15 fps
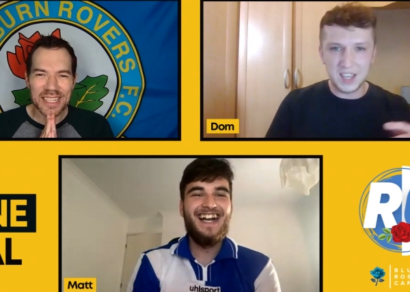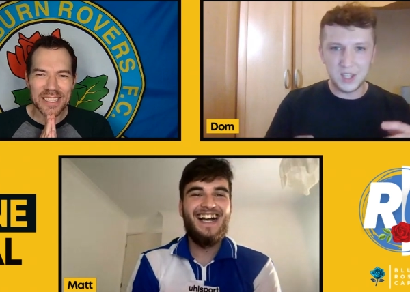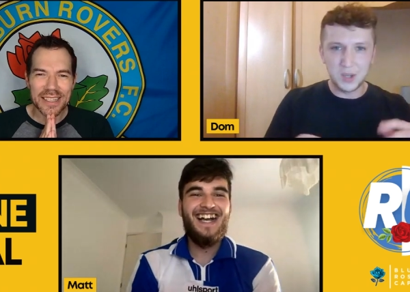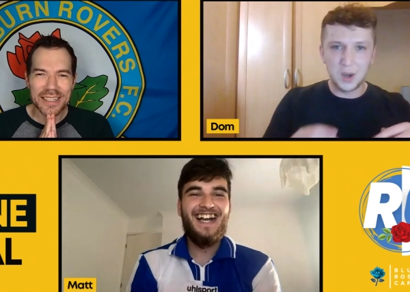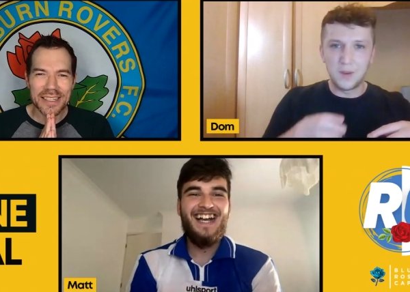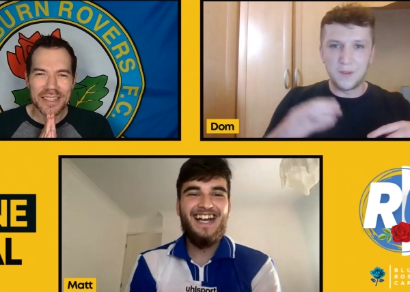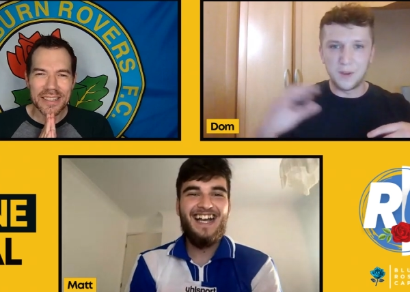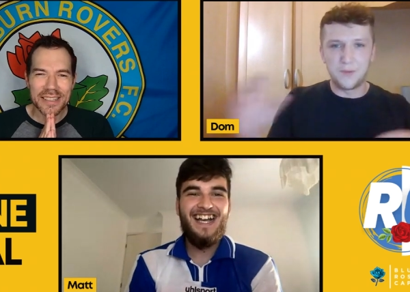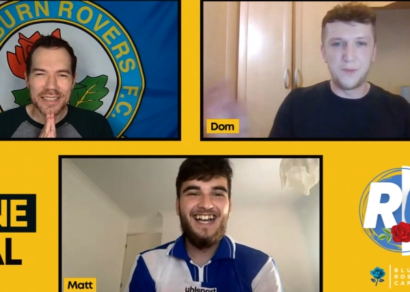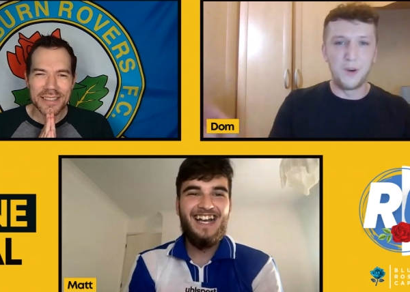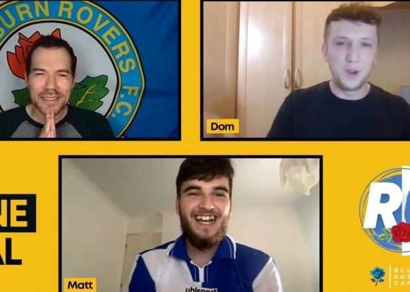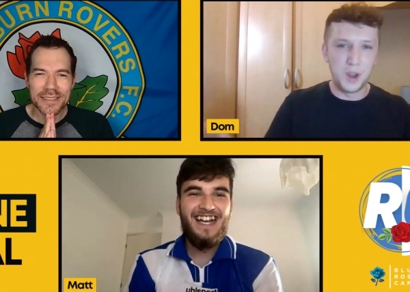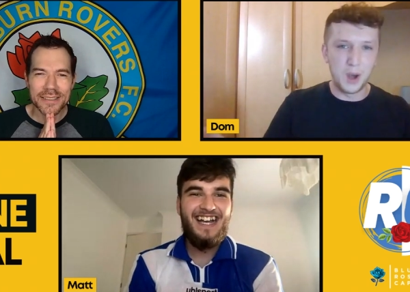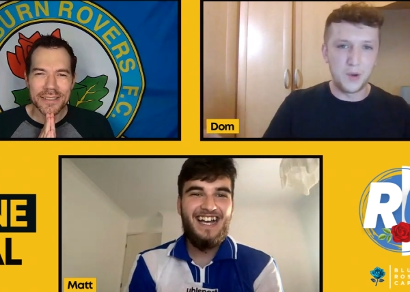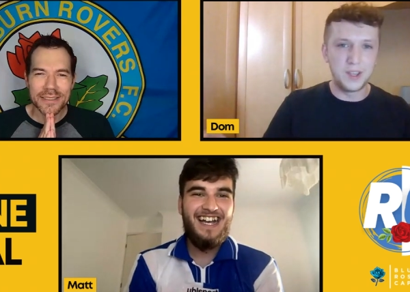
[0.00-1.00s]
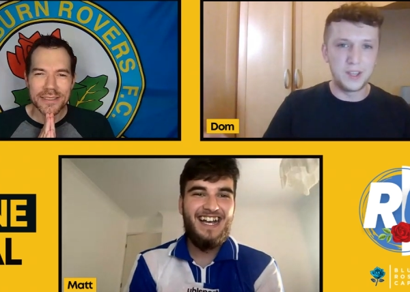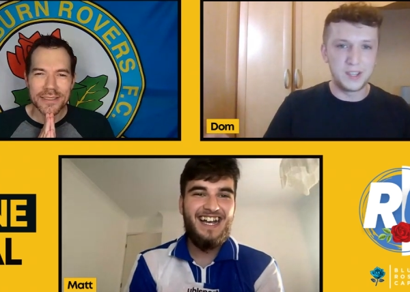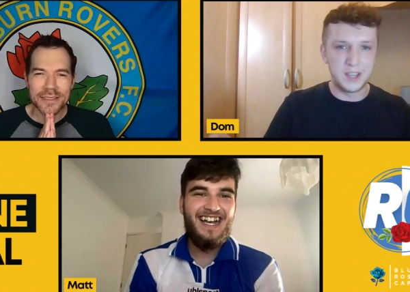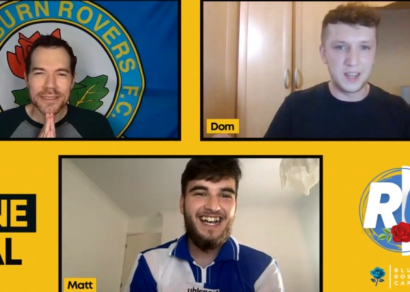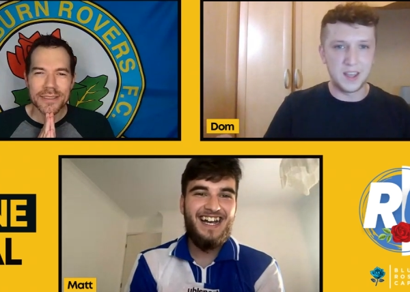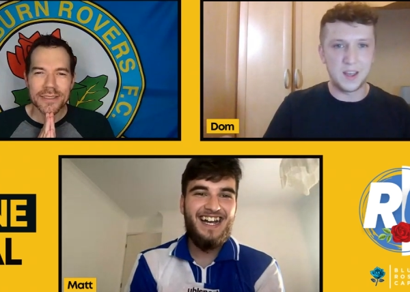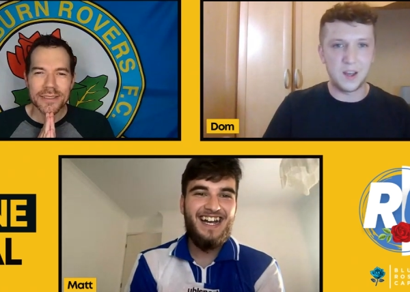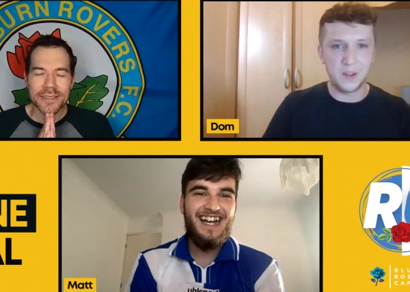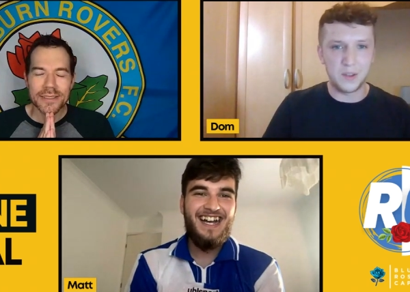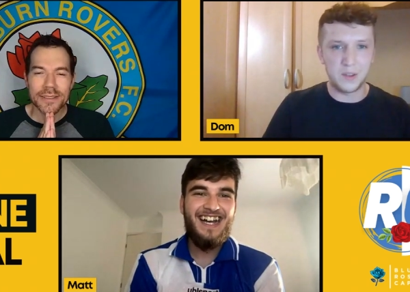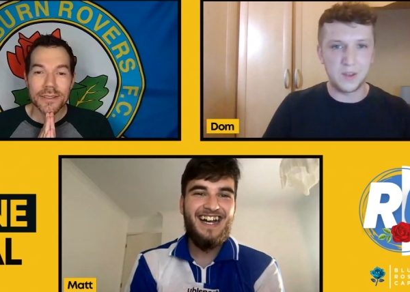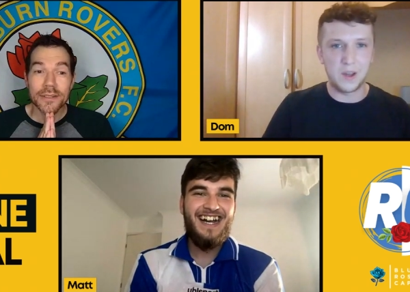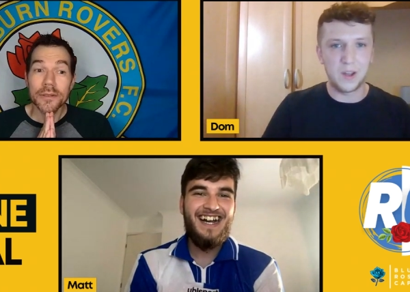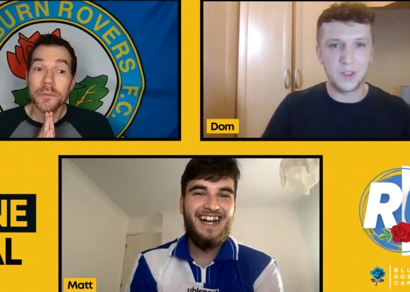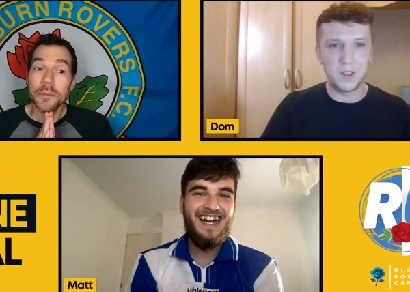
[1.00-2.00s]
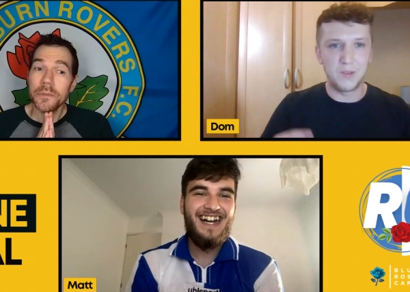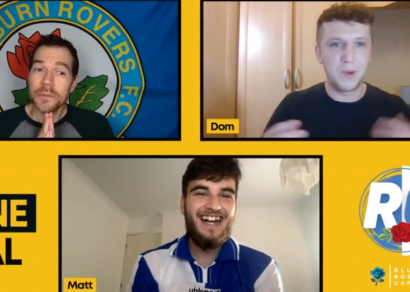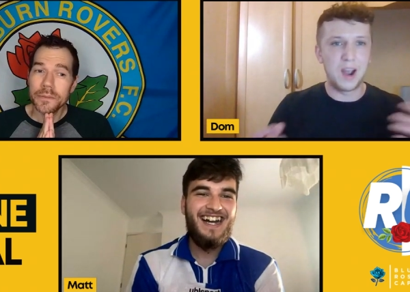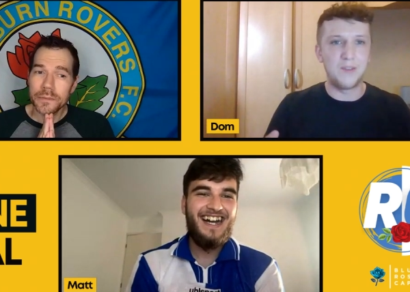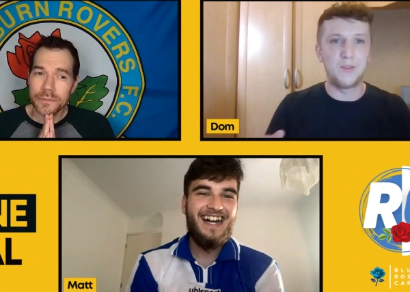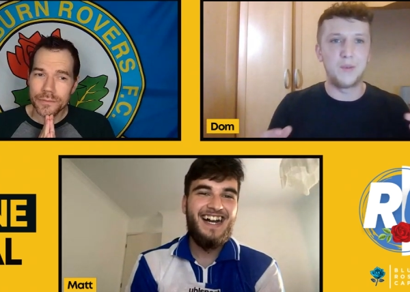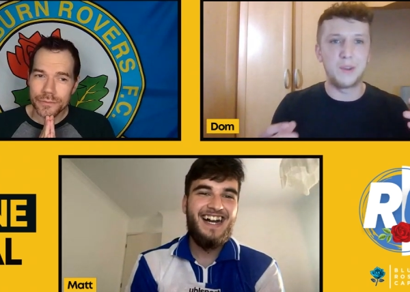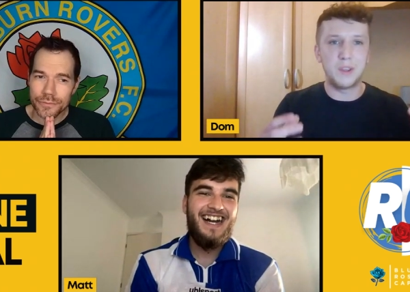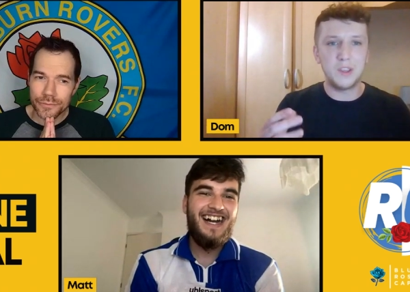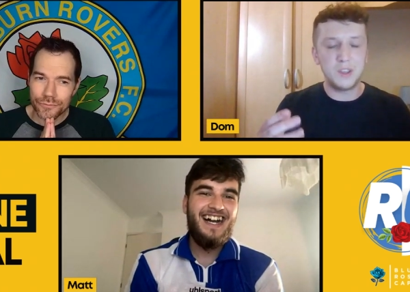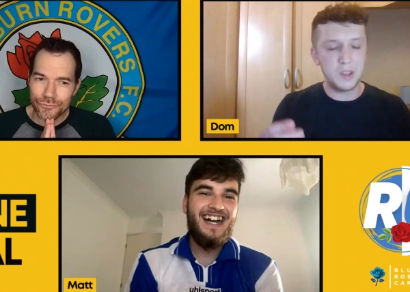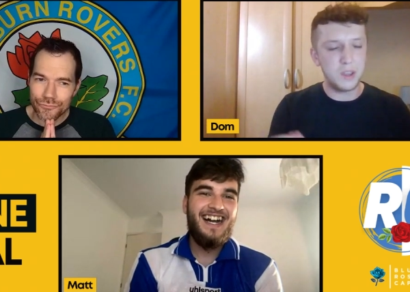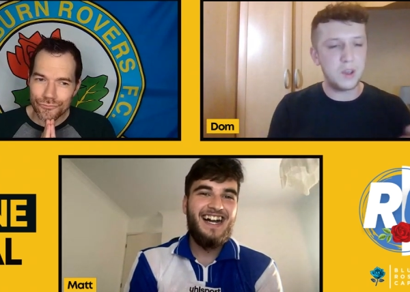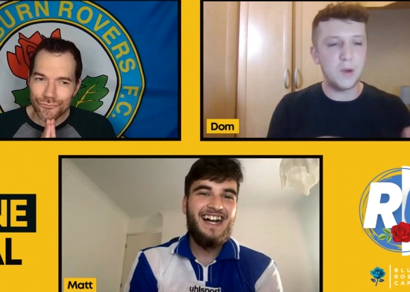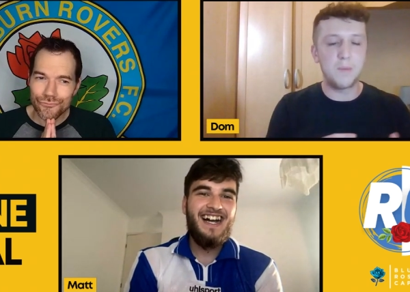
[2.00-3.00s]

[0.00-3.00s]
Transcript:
Speaker 1: it's sort of a footnote, isn't it, on on the rivalry?